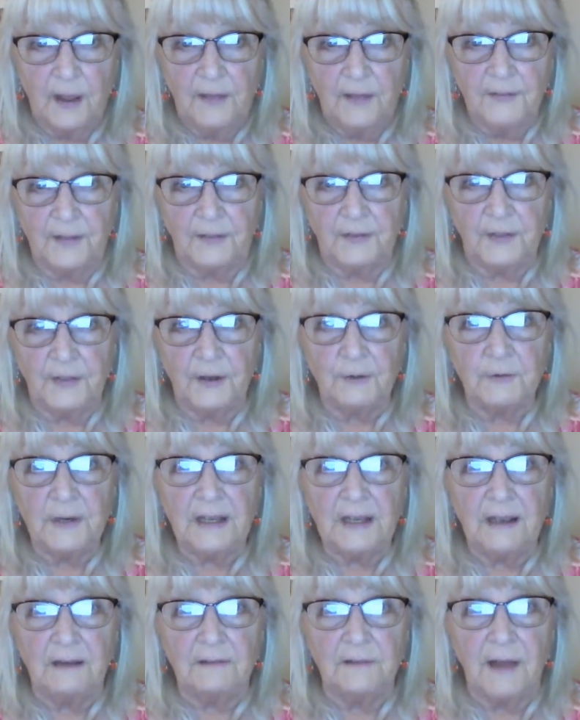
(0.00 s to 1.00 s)
The theory
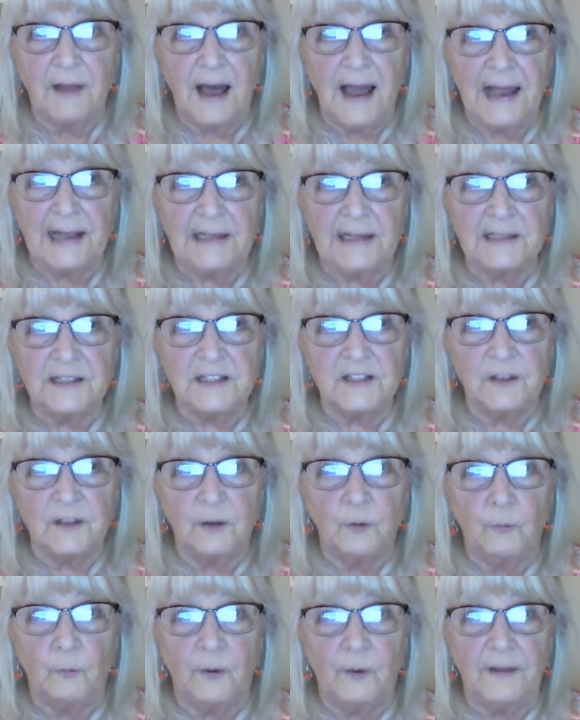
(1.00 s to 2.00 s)
aligns
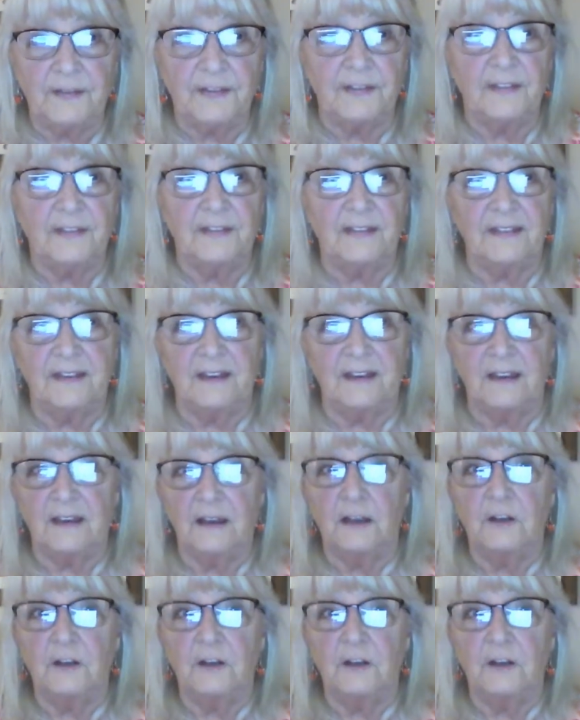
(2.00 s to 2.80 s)
with the